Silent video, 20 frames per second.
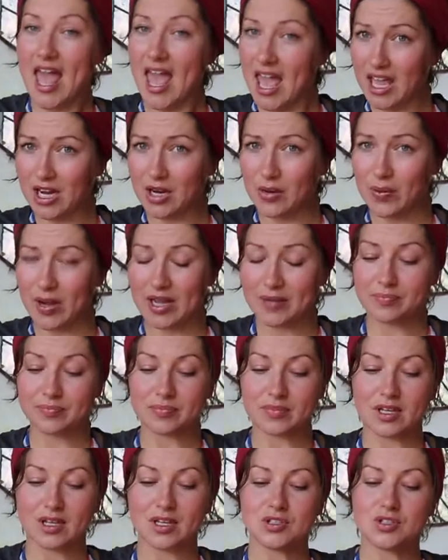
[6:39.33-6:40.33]
Anyway,
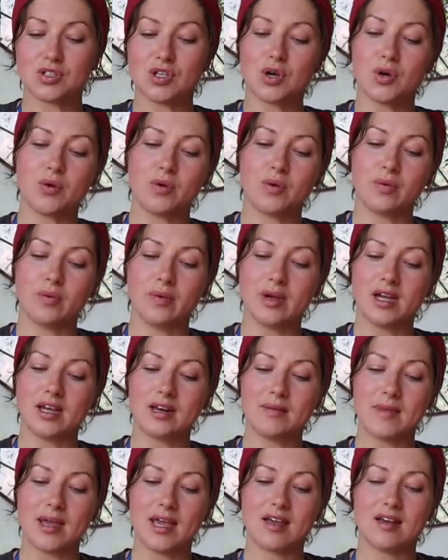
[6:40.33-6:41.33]
so we're going
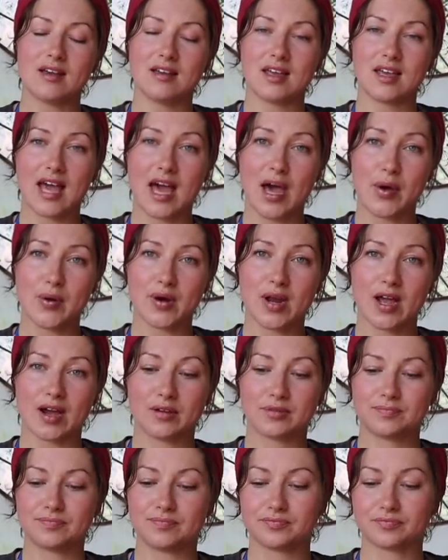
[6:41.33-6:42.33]
to make our cacao now.